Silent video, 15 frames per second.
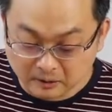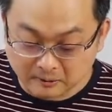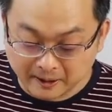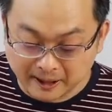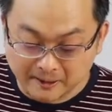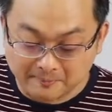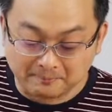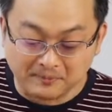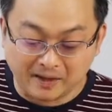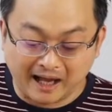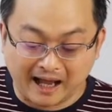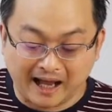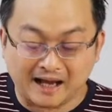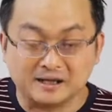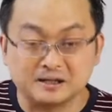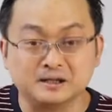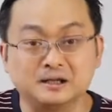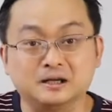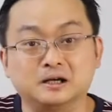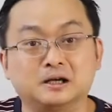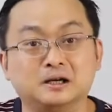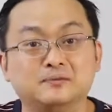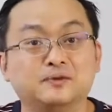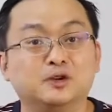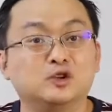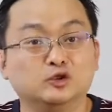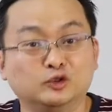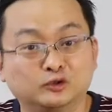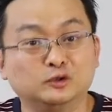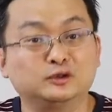Okay, and the
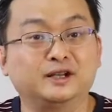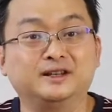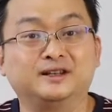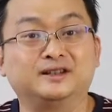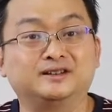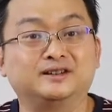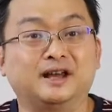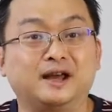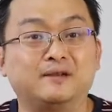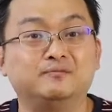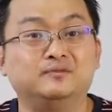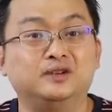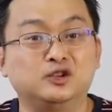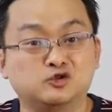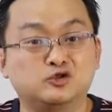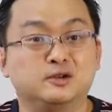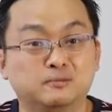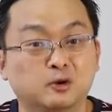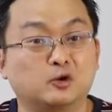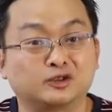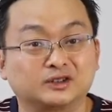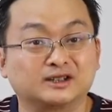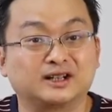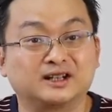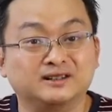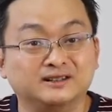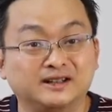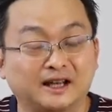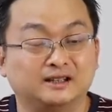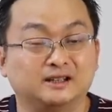useful thing is that these 3 books
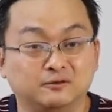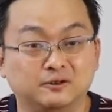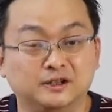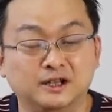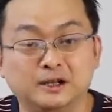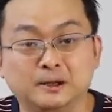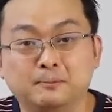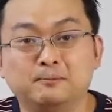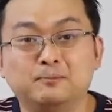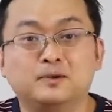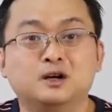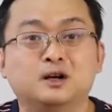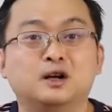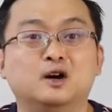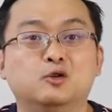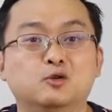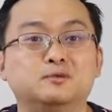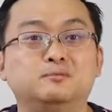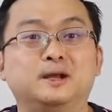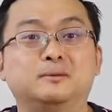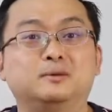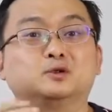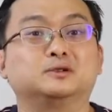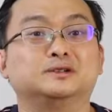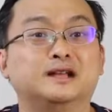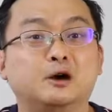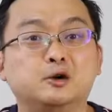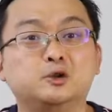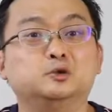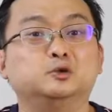collectively would be able to
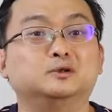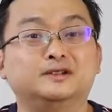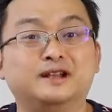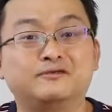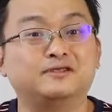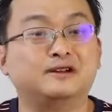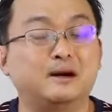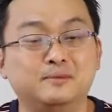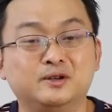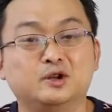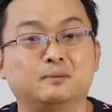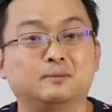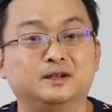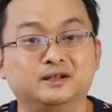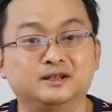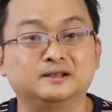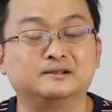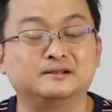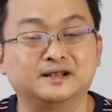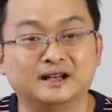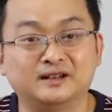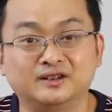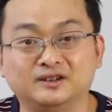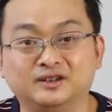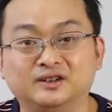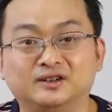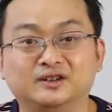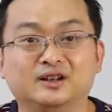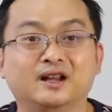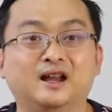allow you to level up in your political
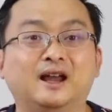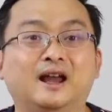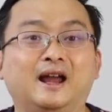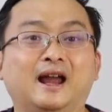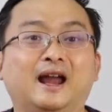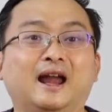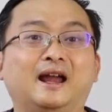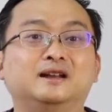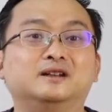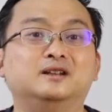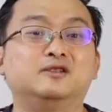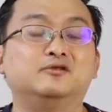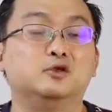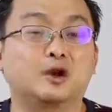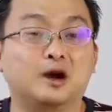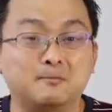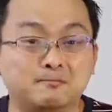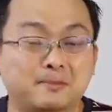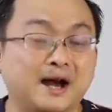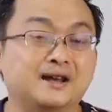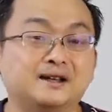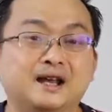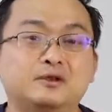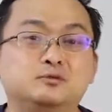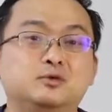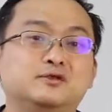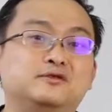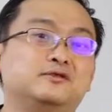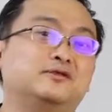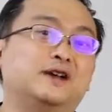analysis. And if you combine that
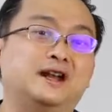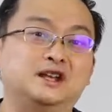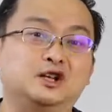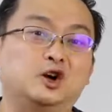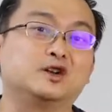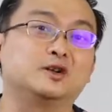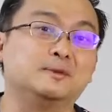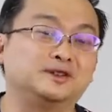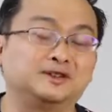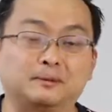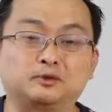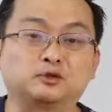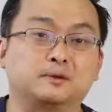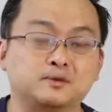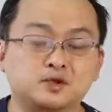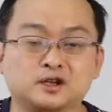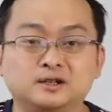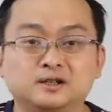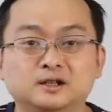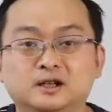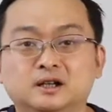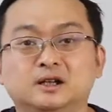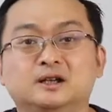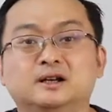with an Economist subscription,